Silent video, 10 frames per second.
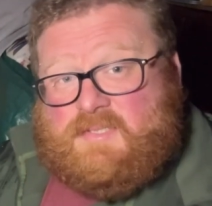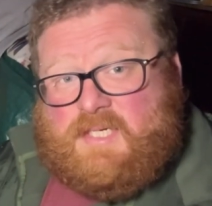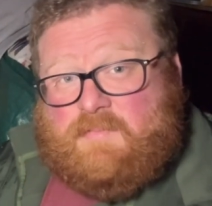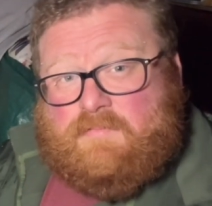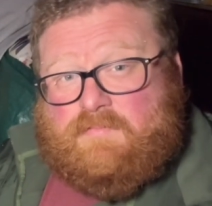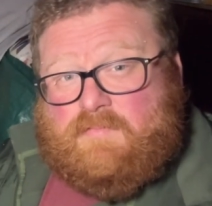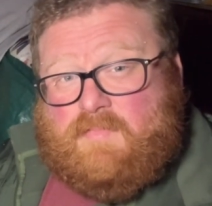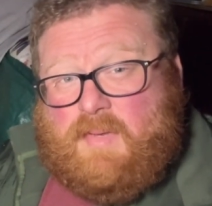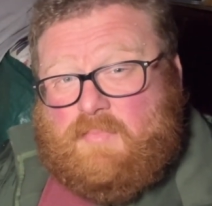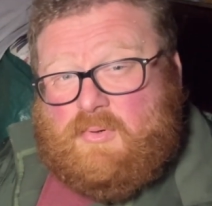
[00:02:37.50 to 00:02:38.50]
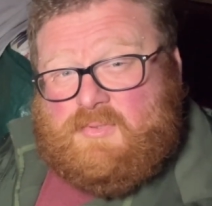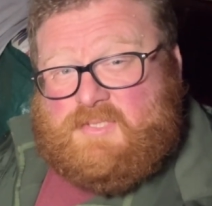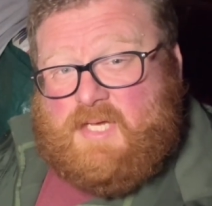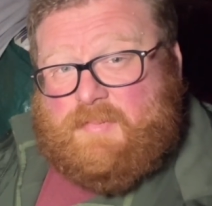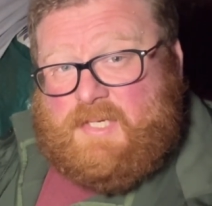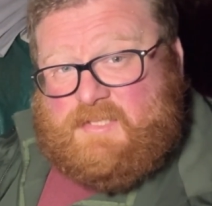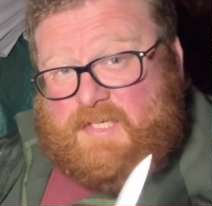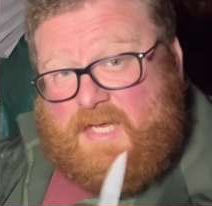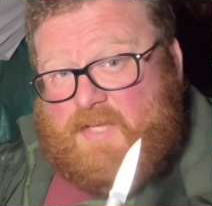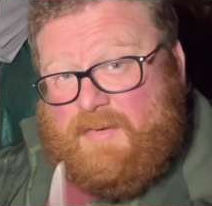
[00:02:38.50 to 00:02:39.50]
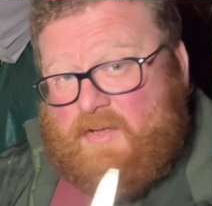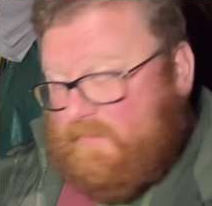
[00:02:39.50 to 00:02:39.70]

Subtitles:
Second important tip is to get them out of the